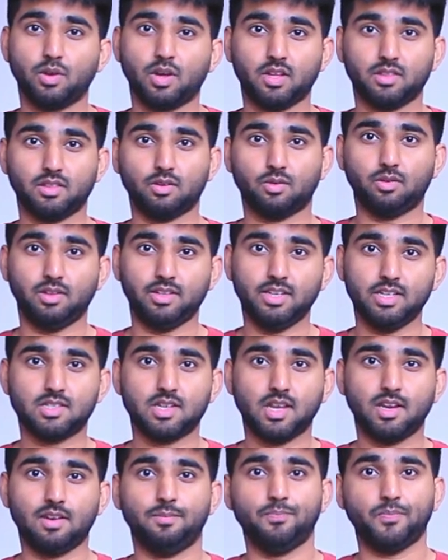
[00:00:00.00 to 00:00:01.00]
We got the
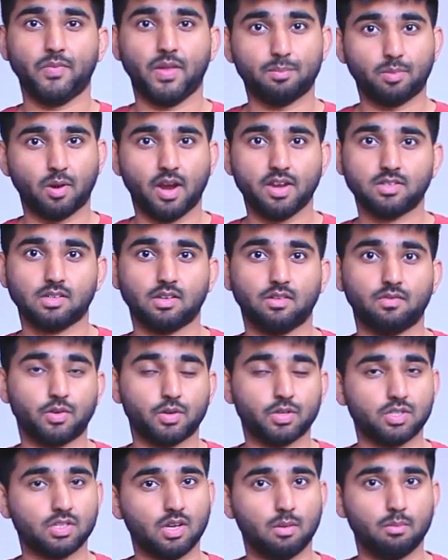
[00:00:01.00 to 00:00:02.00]
release date and pricing
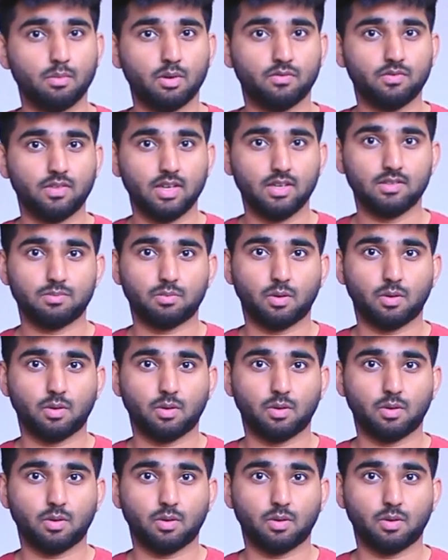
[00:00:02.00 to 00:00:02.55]
for some of these